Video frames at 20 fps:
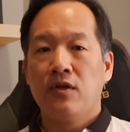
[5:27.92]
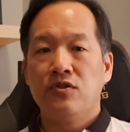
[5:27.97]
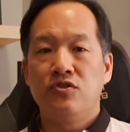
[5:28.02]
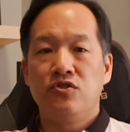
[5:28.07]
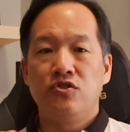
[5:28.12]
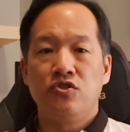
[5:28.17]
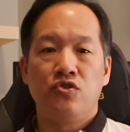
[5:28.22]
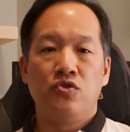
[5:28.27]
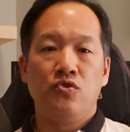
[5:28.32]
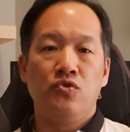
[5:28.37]

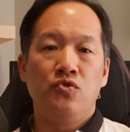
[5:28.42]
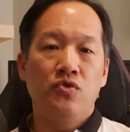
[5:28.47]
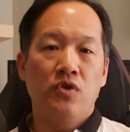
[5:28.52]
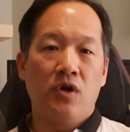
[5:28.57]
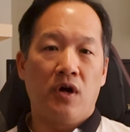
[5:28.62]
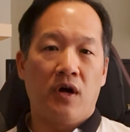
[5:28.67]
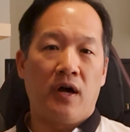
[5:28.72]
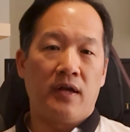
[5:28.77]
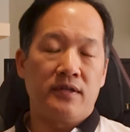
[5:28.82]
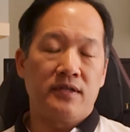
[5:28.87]
do
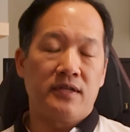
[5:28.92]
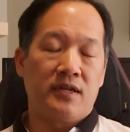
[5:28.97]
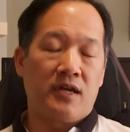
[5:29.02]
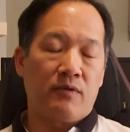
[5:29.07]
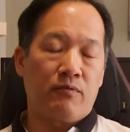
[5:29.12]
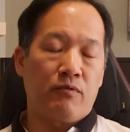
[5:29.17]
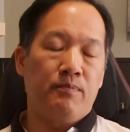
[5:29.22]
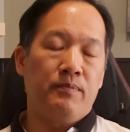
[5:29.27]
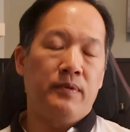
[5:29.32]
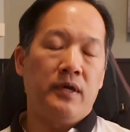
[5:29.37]
not, and I
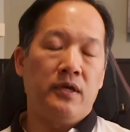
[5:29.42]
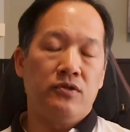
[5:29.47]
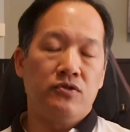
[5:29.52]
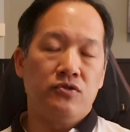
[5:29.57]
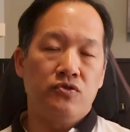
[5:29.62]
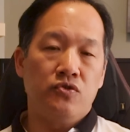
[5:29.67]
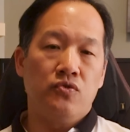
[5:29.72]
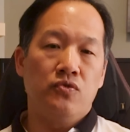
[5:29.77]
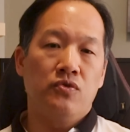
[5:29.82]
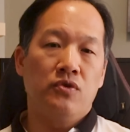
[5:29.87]
repeat,
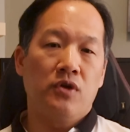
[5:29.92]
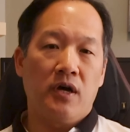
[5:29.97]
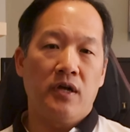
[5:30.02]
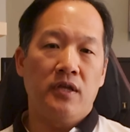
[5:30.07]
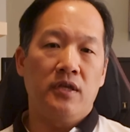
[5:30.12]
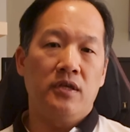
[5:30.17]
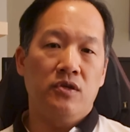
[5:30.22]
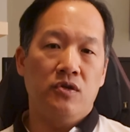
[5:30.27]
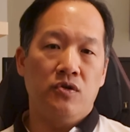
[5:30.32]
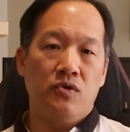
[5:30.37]
do not
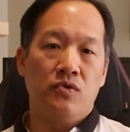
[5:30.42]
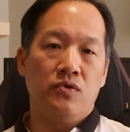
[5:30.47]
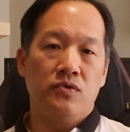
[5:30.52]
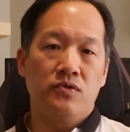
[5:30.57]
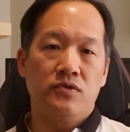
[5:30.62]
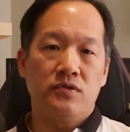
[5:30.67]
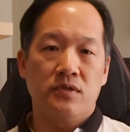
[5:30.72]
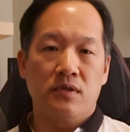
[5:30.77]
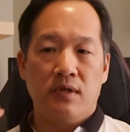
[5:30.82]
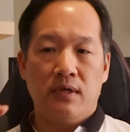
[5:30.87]

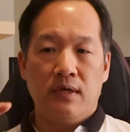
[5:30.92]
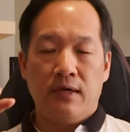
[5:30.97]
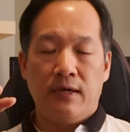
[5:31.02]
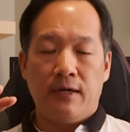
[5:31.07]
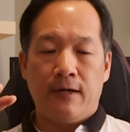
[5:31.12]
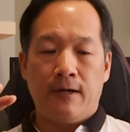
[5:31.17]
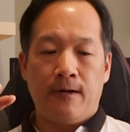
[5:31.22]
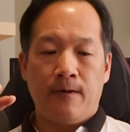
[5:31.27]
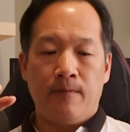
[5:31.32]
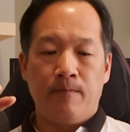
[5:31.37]
use
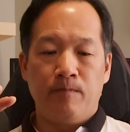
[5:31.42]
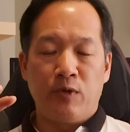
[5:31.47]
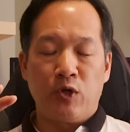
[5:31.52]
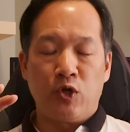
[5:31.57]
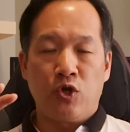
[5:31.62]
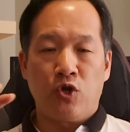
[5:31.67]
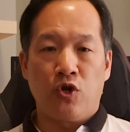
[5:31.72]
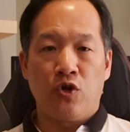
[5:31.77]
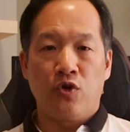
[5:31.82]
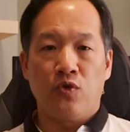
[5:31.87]
the
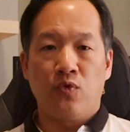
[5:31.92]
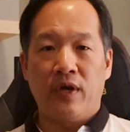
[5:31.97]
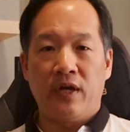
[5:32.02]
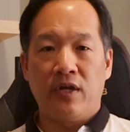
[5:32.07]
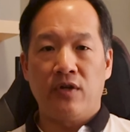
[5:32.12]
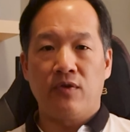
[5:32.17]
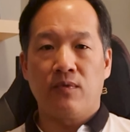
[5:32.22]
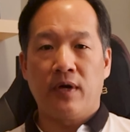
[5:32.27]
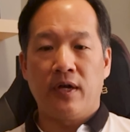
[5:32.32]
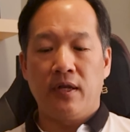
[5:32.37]
current rent
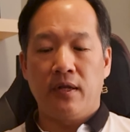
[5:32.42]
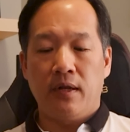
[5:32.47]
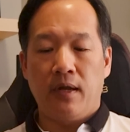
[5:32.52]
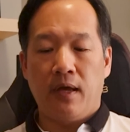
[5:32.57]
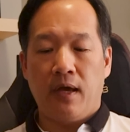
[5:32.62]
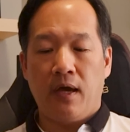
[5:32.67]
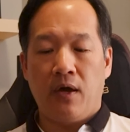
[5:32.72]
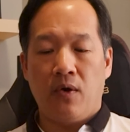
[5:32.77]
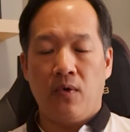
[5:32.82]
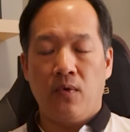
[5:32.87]
right
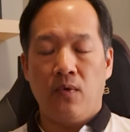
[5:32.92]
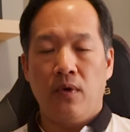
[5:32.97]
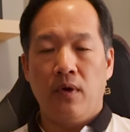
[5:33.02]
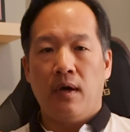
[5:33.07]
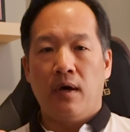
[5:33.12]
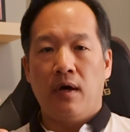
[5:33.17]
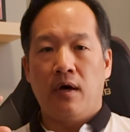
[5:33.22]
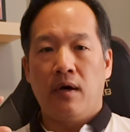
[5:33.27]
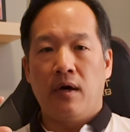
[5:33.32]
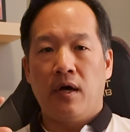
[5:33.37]
now,
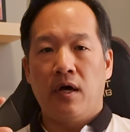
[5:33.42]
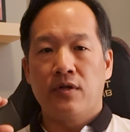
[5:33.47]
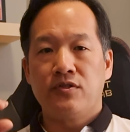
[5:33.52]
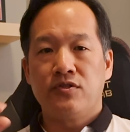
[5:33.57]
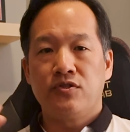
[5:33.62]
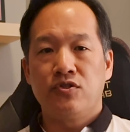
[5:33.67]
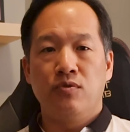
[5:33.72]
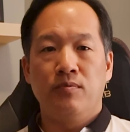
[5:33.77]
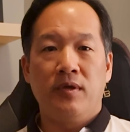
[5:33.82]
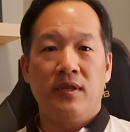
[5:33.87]

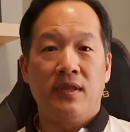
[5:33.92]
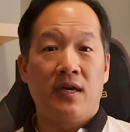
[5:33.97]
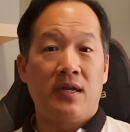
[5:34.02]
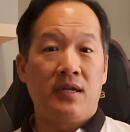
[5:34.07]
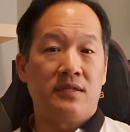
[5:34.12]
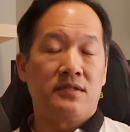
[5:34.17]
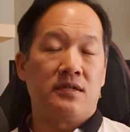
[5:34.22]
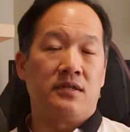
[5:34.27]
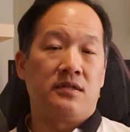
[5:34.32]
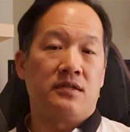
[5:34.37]
assuming that it's
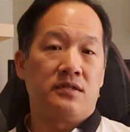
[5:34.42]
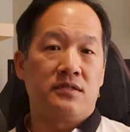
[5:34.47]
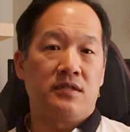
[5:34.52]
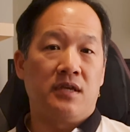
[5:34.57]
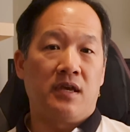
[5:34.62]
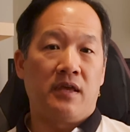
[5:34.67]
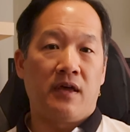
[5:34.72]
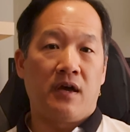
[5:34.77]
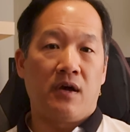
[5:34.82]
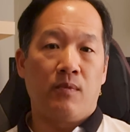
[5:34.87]
going to stay
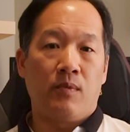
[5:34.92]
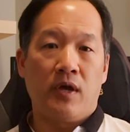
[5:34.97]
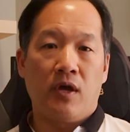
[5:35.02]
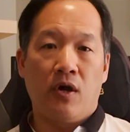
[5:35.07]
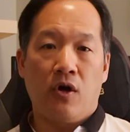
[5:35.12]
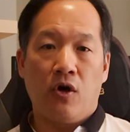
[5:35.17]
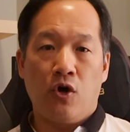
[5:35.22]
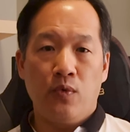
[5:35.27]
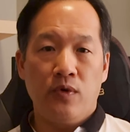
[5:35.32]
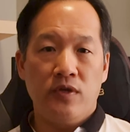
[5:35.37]
that way.
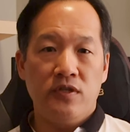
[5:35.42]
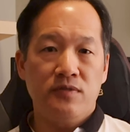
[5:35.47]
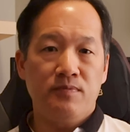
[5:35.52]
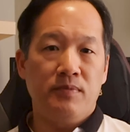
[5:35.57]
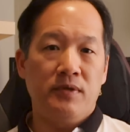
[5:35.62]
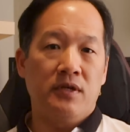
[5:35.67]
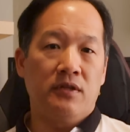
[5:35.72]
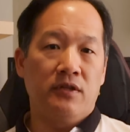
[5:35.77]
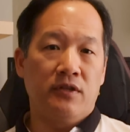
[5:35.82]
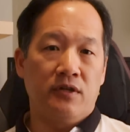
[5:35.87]
Always be
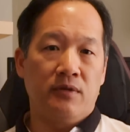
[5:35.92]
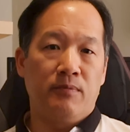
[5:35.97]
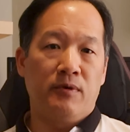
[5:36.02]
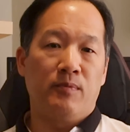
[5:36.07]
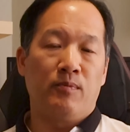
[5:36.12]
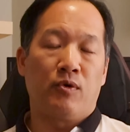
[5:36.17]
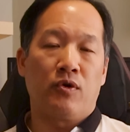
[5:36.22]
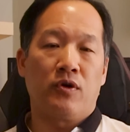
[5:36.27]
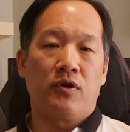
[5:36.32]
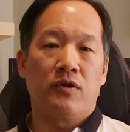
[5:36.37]
a little bit
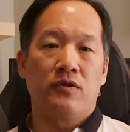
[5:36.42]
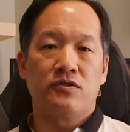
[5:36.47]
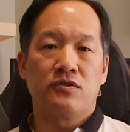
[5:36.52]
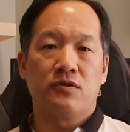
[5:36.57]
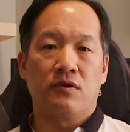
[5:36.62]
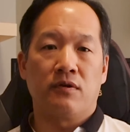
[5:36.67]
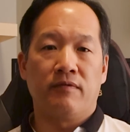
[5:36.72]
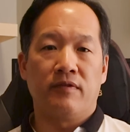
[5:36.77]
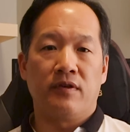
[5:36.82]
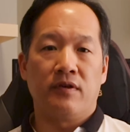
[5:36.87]
more
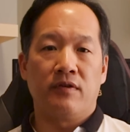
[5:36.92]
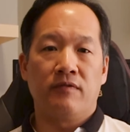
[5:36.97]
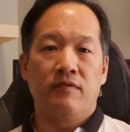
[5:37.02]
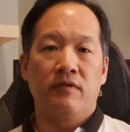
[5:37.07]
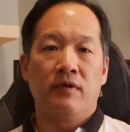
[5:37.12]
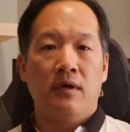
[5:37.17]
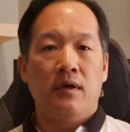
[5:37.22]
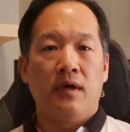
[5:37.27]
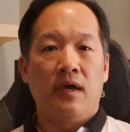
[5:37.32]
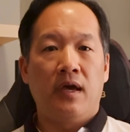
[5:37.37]
conservative.
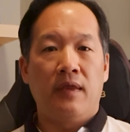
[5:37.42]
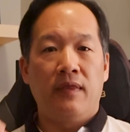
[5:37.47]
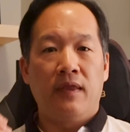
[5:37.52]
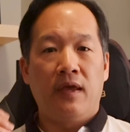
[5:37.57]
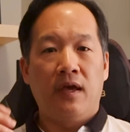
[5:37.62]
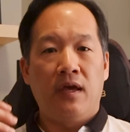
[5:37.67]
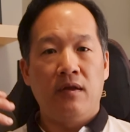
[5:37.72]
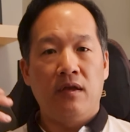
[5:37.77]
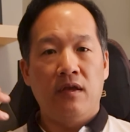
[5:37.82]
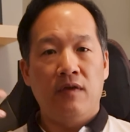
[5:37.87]
And
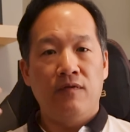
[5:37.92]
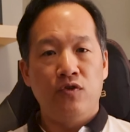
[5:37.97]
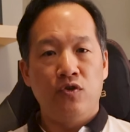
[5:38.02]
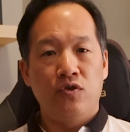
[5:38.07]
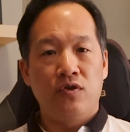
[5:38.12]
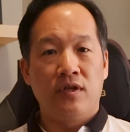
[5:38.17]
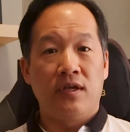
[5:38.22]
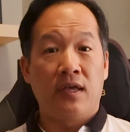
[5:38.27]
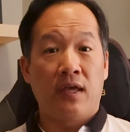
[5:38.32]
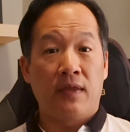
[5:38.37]
then if you
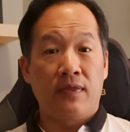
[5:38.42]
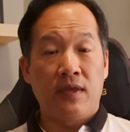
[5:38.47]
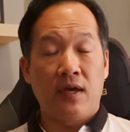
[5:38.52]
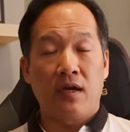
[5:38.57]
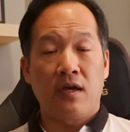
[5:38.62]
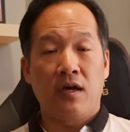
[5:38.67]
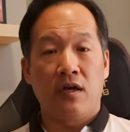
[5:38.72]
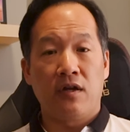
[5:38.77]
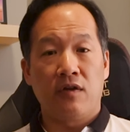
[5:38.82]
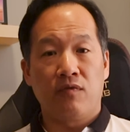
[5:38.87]
can get that
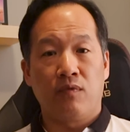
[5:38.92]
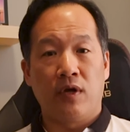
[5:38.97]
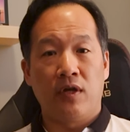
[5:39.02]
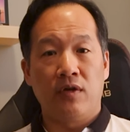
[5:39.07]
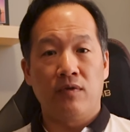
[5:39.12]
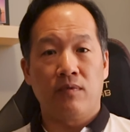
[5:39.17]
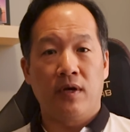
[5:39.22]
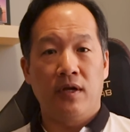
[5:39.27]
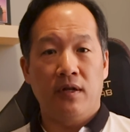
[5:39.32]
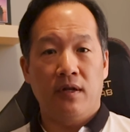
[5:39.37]
kind of rent
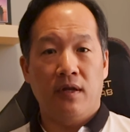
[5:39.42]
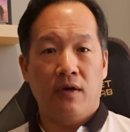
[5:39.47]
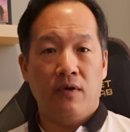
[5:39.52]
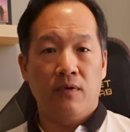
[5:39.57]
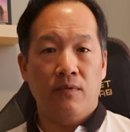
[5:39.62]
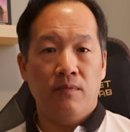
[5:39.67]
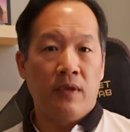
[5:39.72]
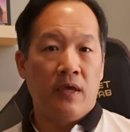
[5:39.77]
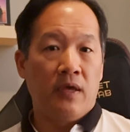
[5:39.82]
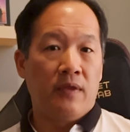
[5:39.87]
right
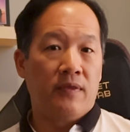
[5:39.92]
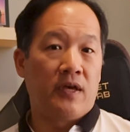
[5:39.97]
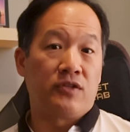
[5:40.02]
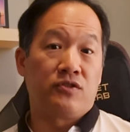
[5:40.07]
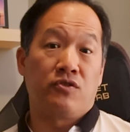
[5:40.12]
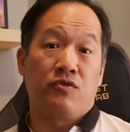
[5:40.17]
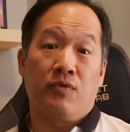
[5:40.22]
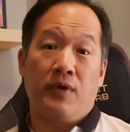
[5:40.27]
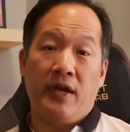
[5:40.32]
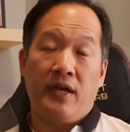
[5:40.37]
now, that's
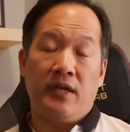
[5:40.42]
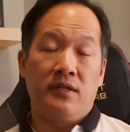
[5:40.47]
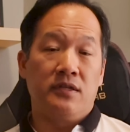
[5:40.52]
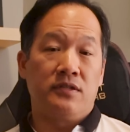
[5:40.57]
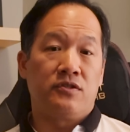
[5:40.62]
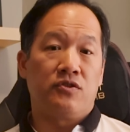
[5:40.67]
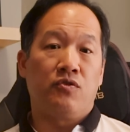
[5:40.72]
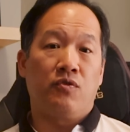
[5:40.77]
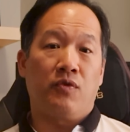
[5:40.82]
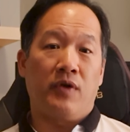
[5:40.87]
great.
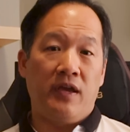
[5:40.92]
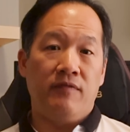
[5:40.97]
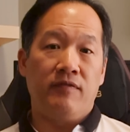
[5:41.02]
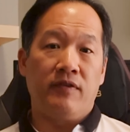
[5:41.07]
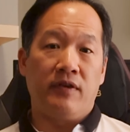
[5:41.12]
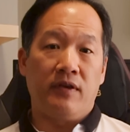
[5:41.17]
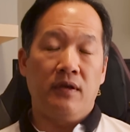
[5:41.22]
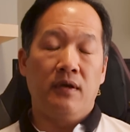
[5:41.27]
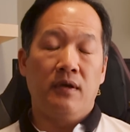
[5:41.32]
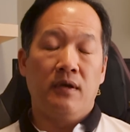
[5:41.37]
It's gravy,